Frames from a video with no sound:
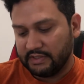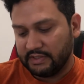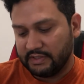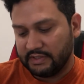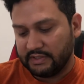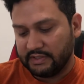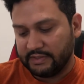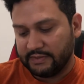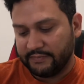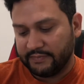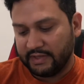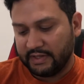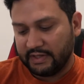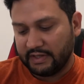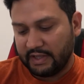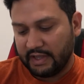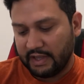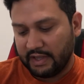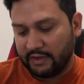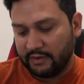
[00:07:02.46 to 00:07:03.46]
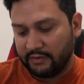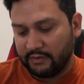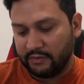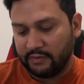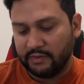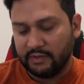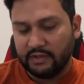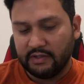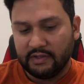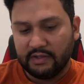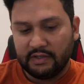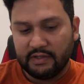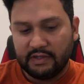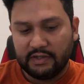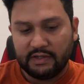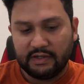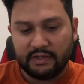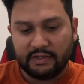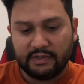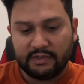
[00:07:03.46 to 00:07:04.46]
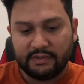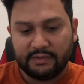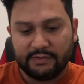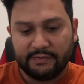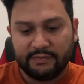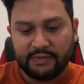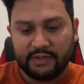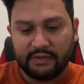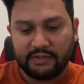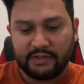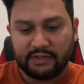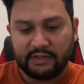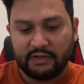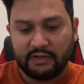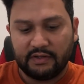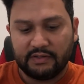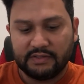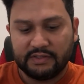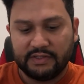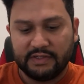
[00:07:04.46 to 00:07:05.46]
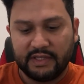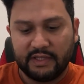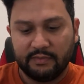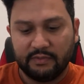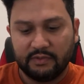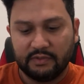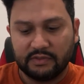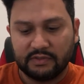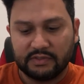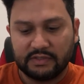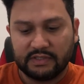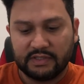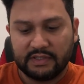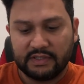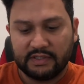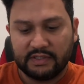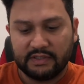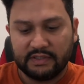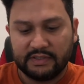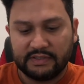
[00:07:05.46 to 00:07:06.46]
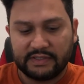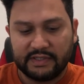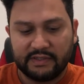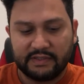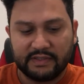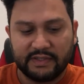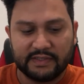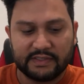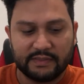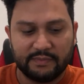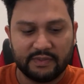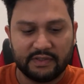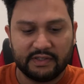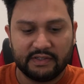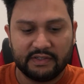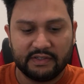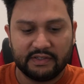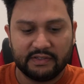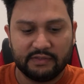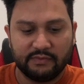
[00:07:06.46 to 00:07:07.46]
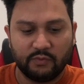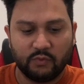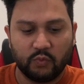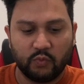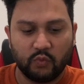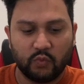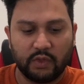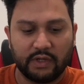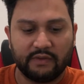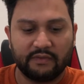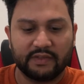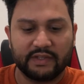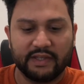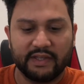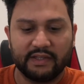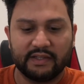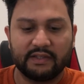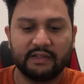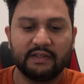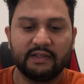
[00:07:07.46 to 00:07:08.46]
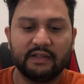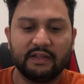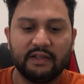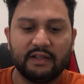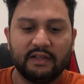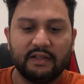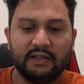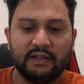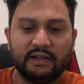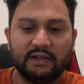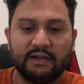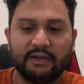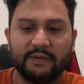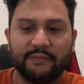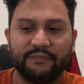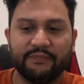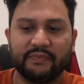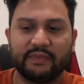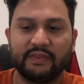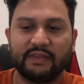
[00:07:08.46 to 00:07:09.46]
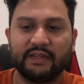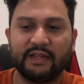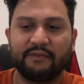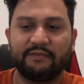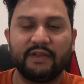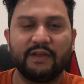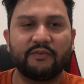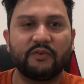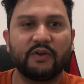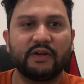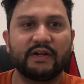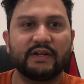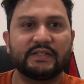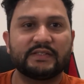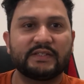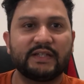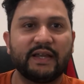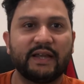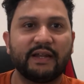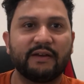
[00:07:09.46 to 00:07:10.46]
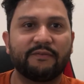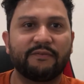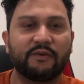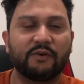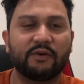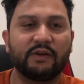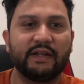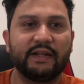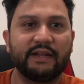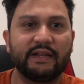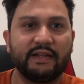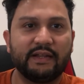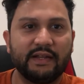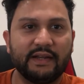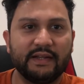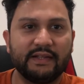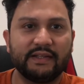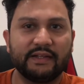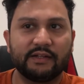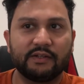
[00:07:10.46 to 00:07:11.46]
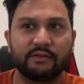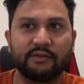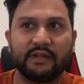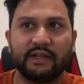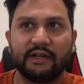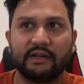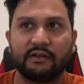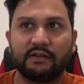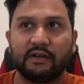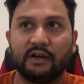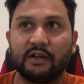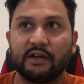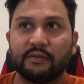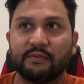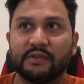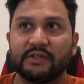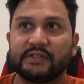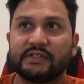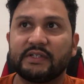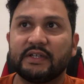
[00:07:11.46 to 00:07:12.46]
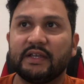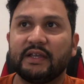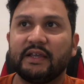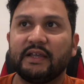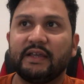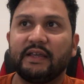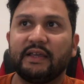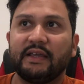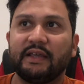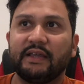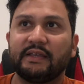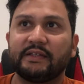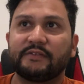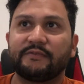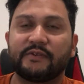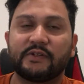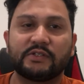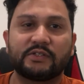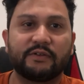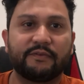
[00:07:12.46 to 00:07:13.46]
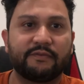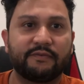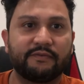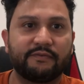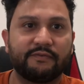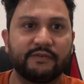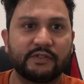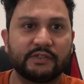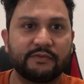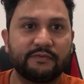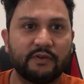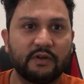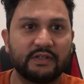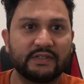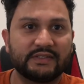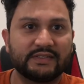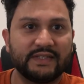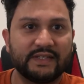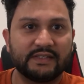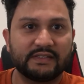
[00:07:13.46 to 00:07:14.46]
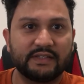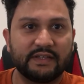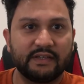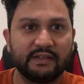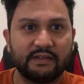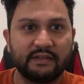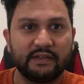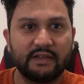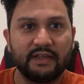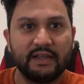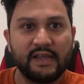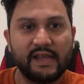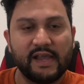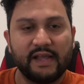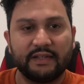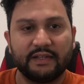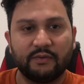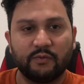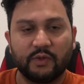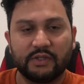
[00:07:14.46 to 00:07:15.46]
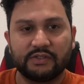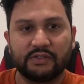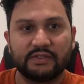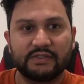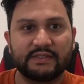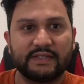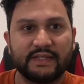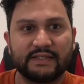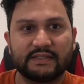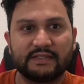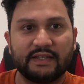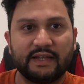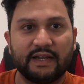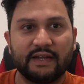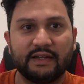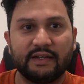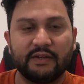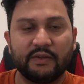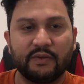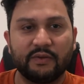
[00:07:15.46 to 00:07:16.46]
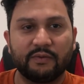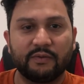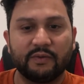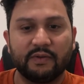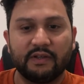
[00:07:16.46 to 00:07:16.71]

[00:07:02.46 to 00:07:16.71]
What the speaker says: and how technology enables these kind of things. I mean, one of the things that we have to understand for anything to get autonomous is first of all is sensing, and then once you sense that, and